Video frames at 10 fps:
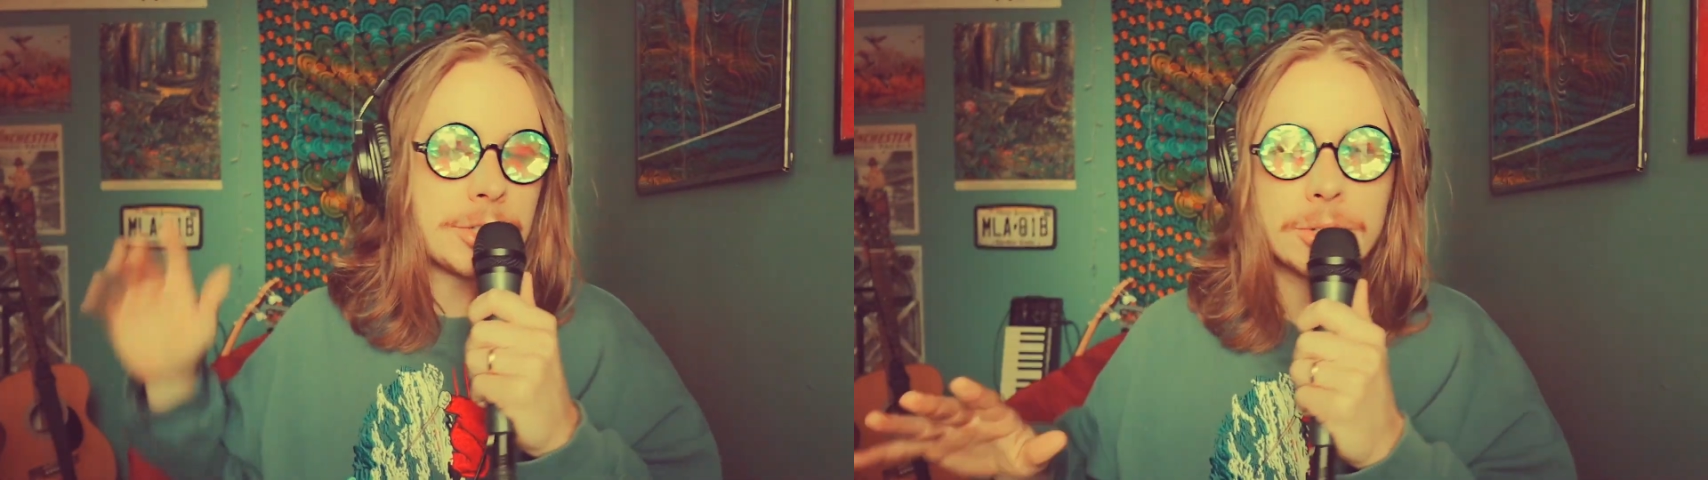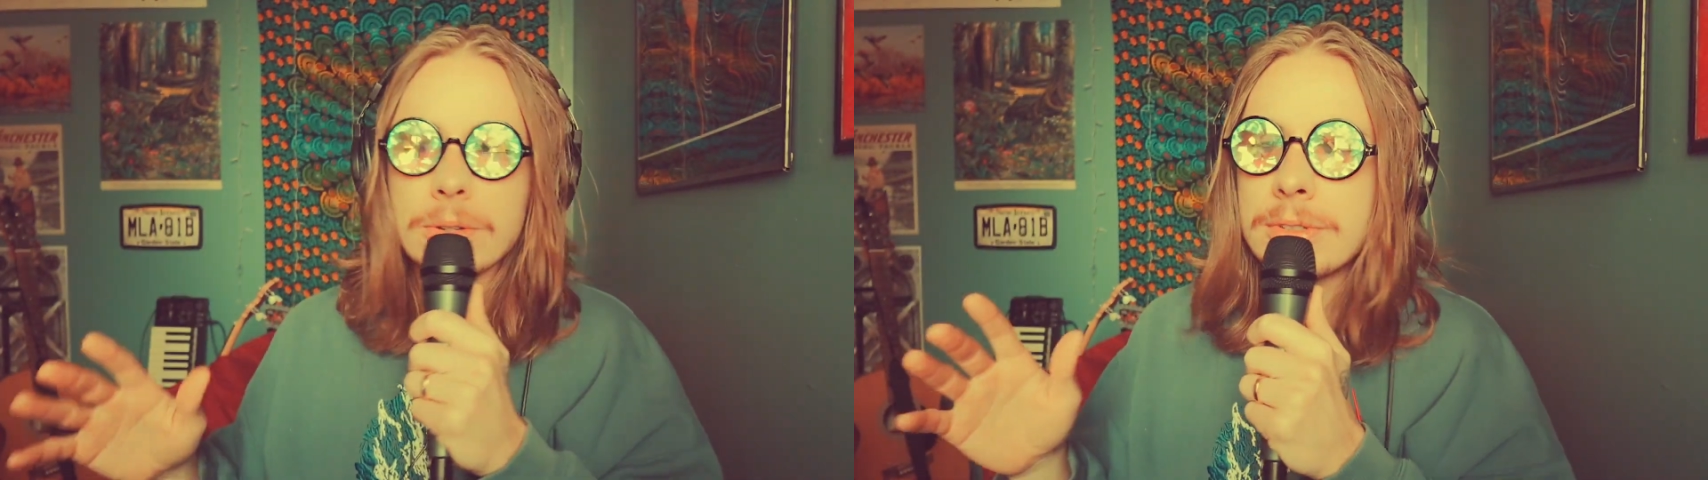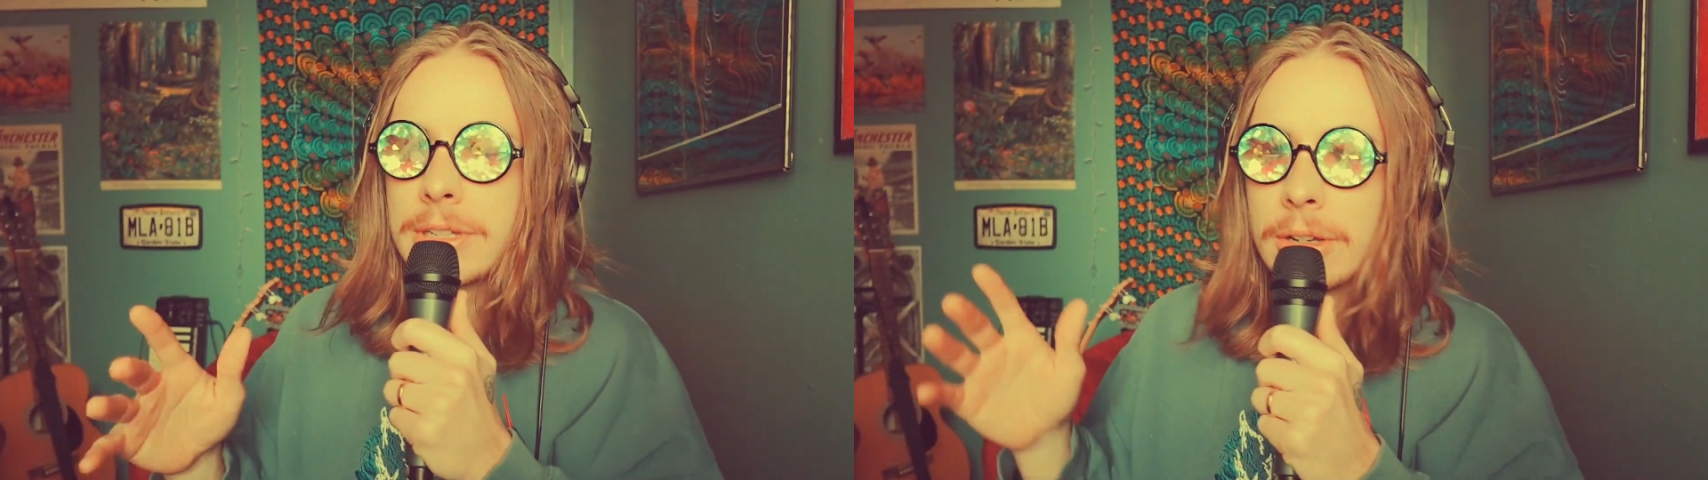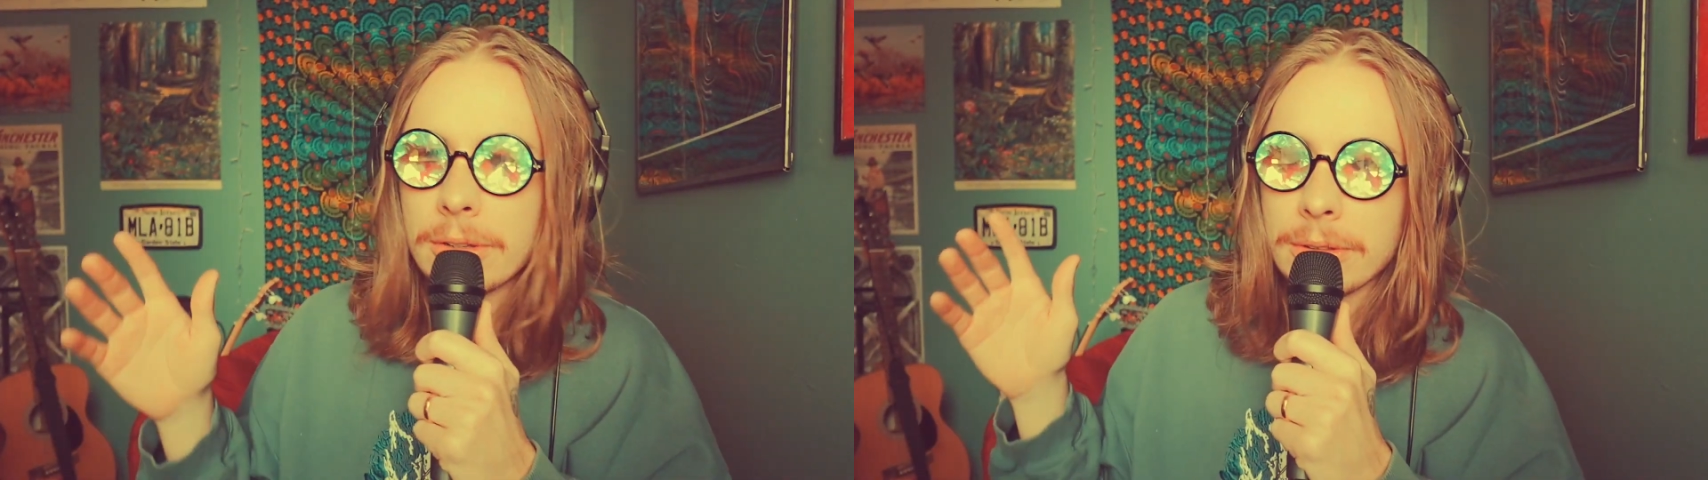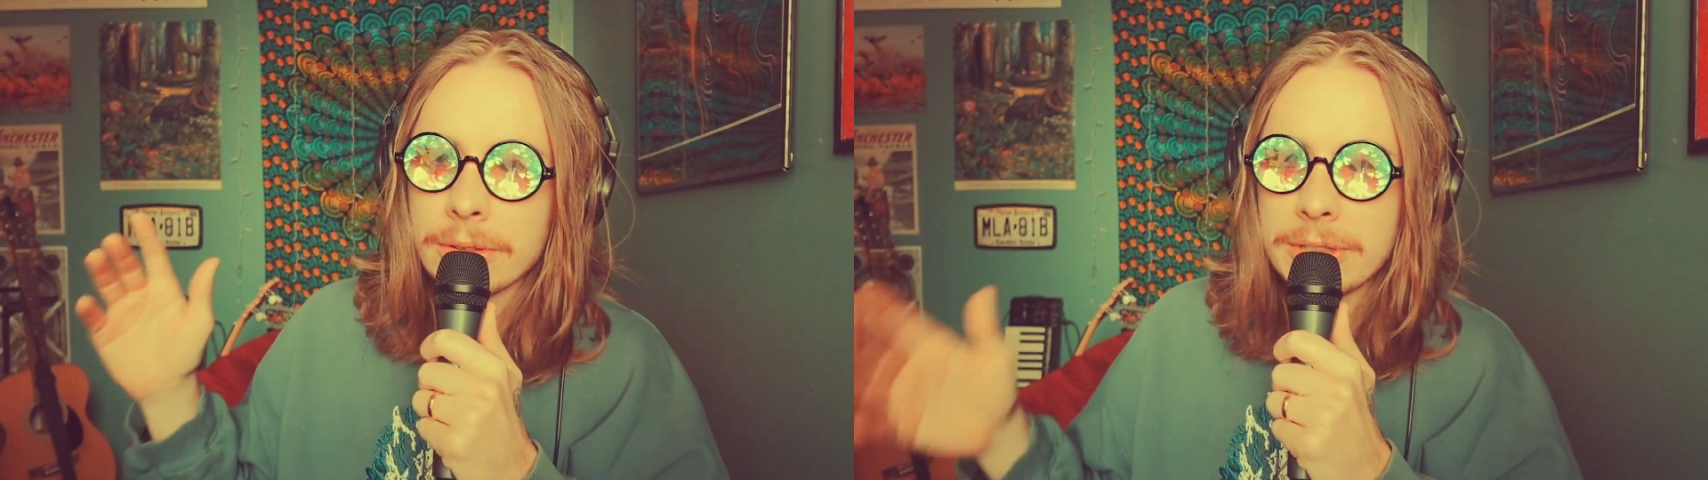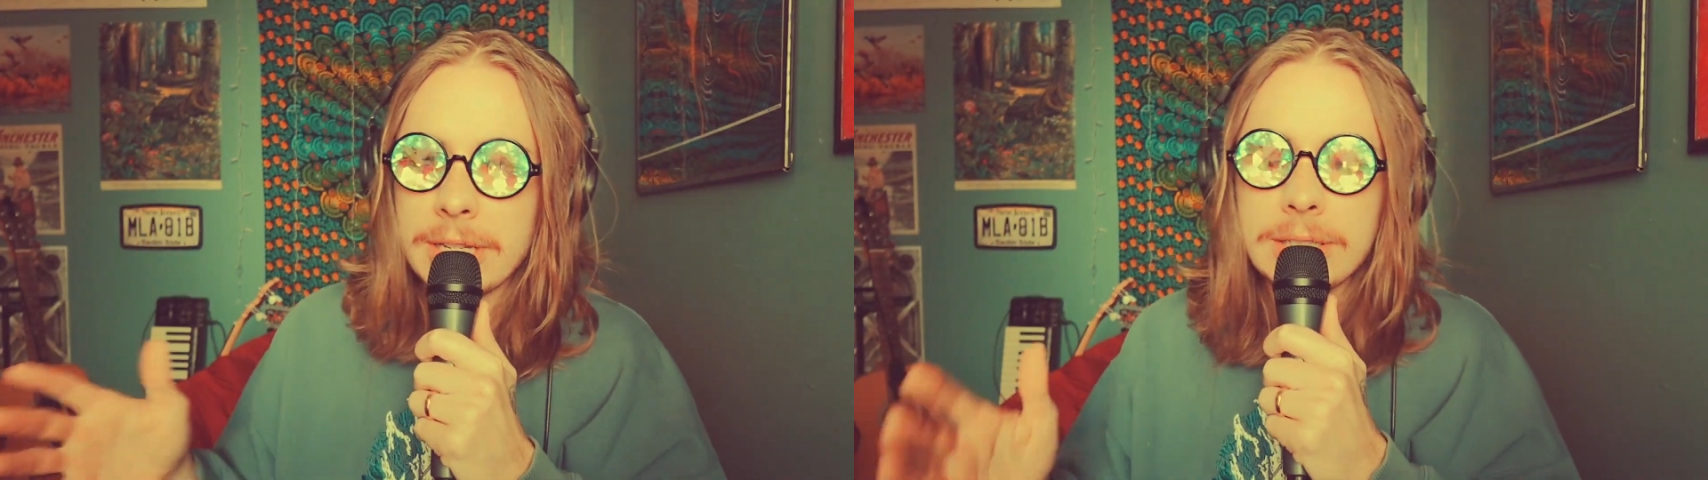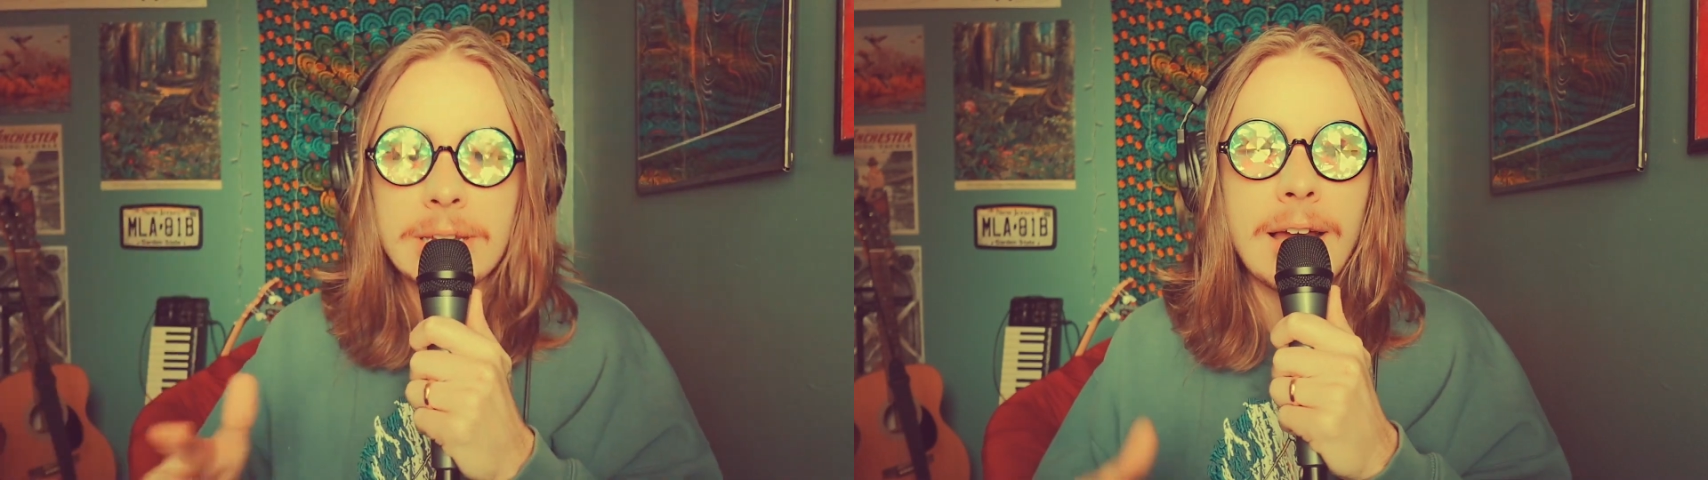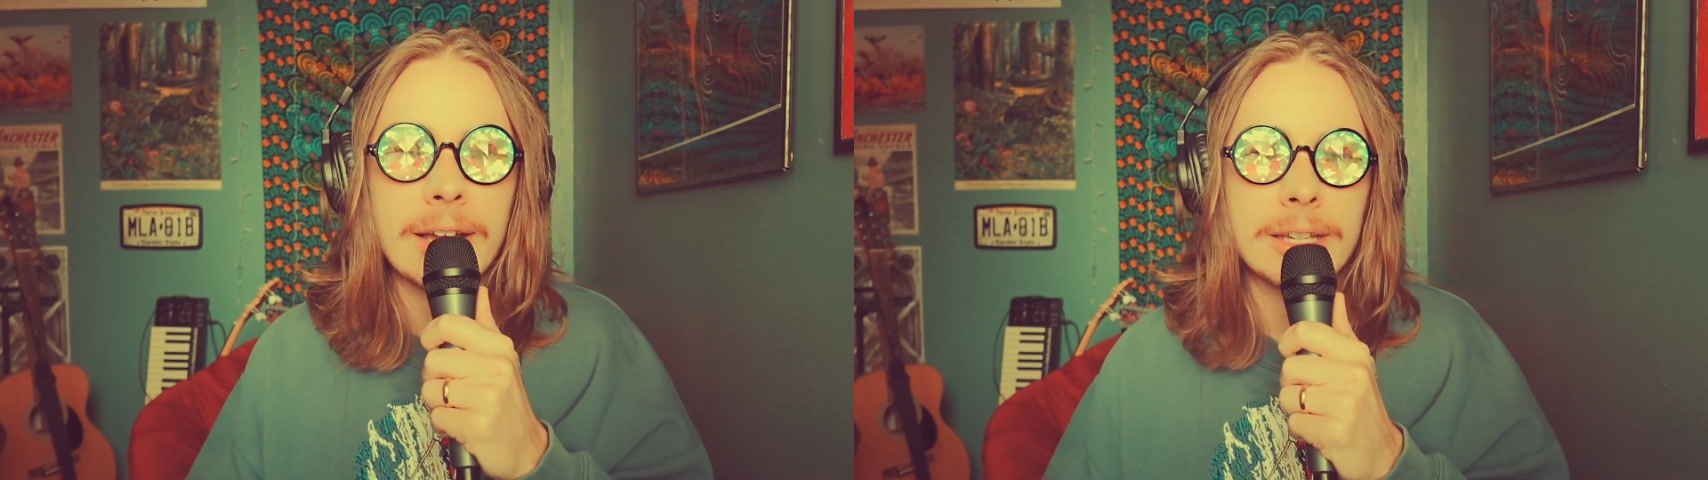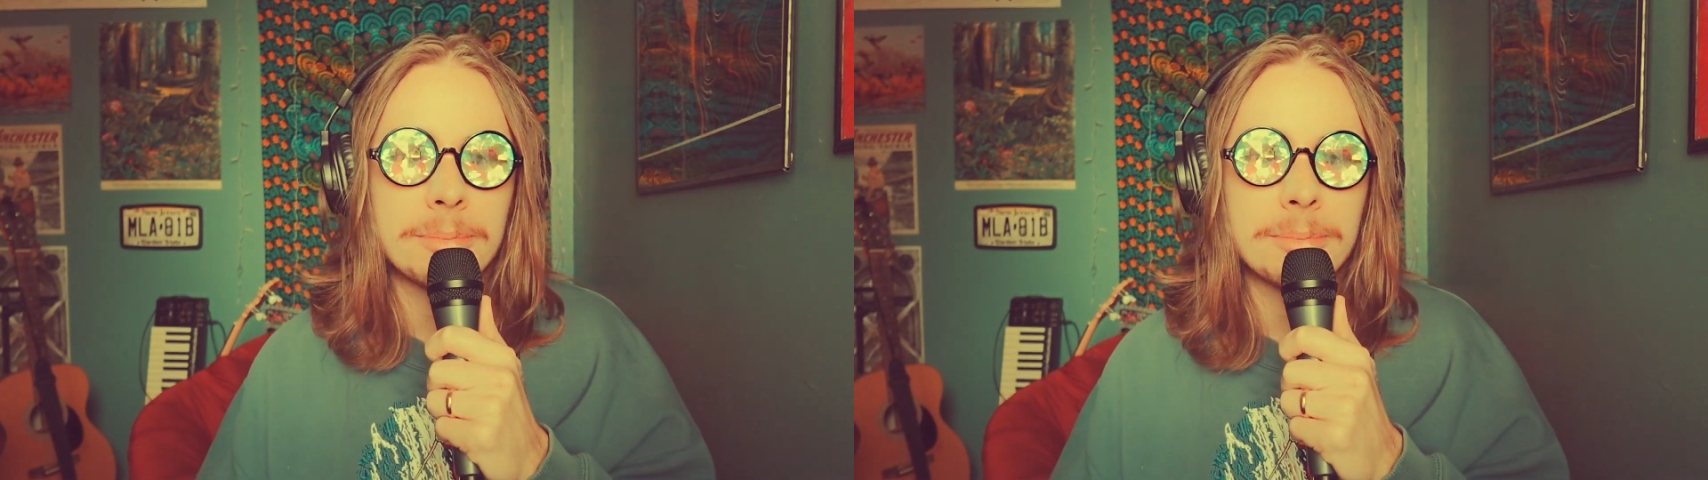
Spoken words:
students and on TikTok,